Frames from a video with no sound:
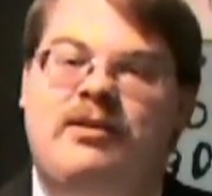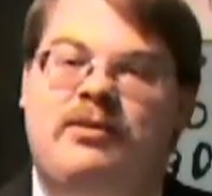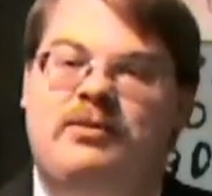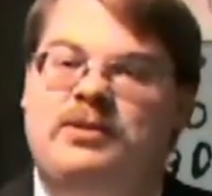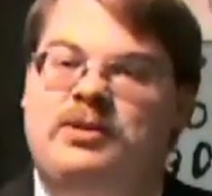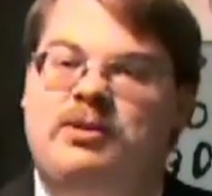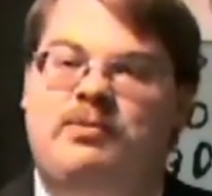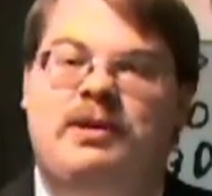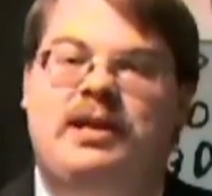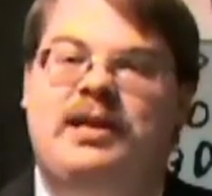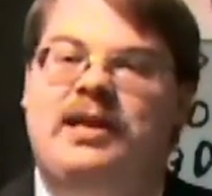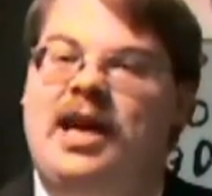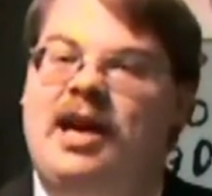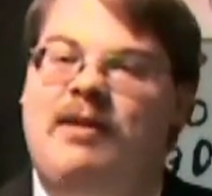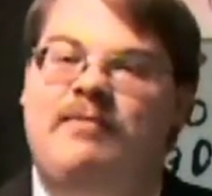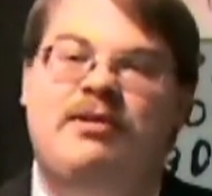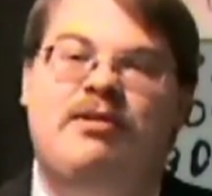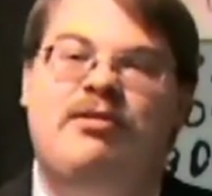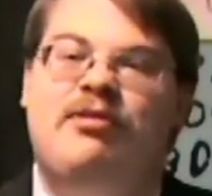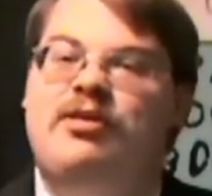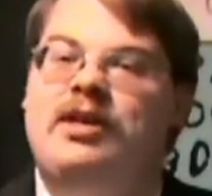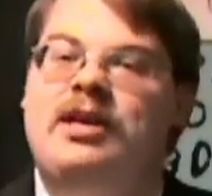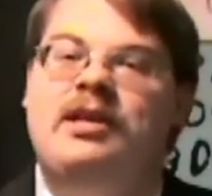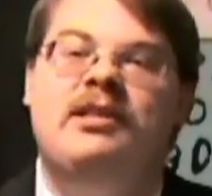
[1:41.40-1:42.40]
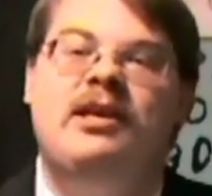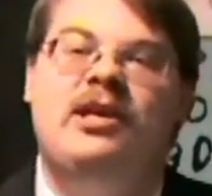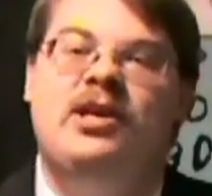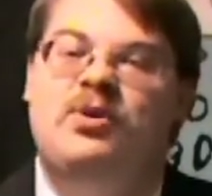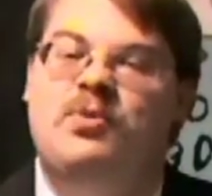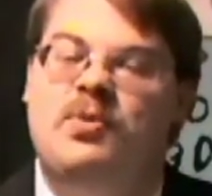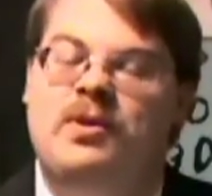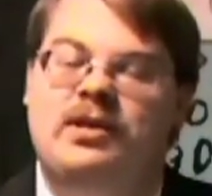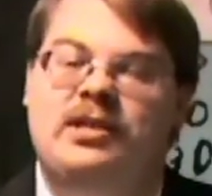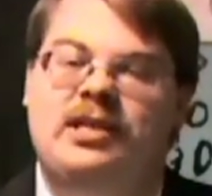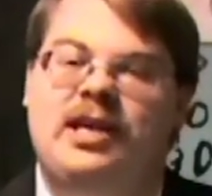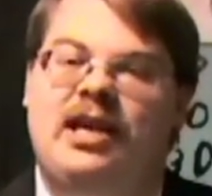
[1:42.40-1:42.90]
somebody came to think that you
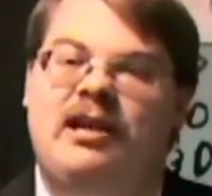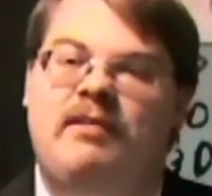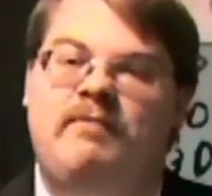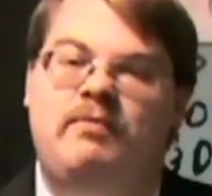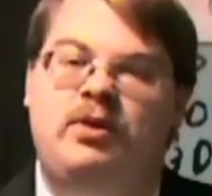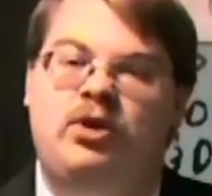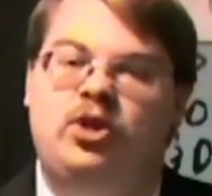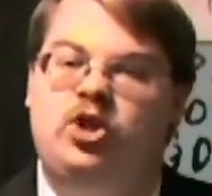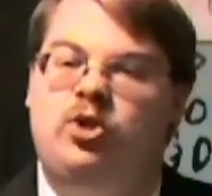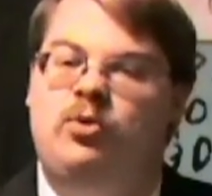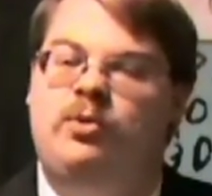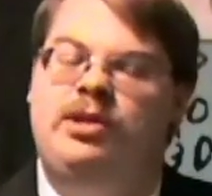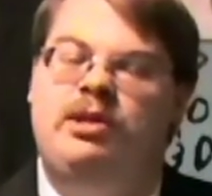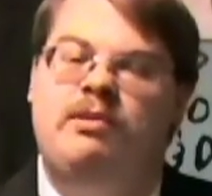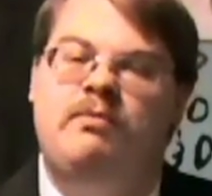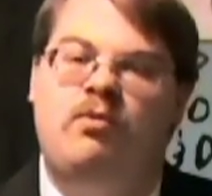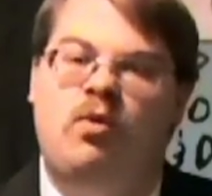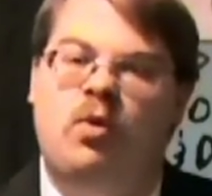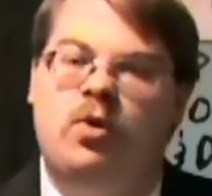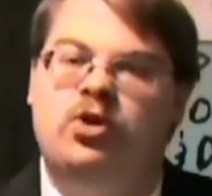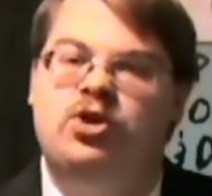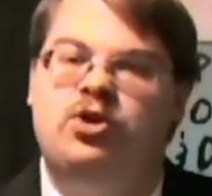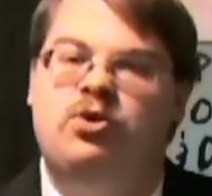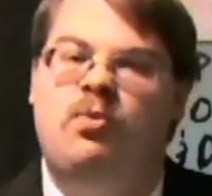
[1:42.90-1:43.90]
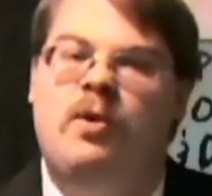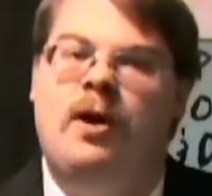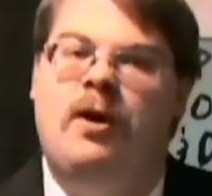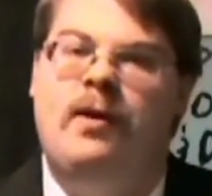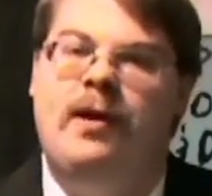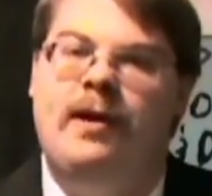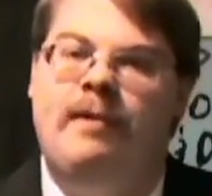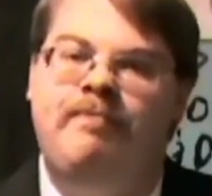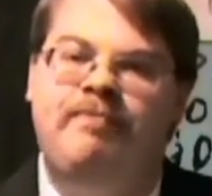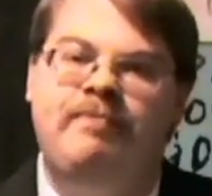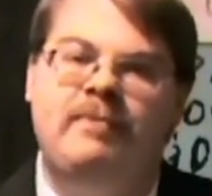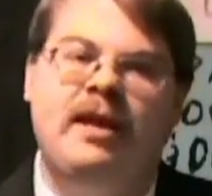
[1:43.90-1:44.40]
were dead and put you in the mortuary.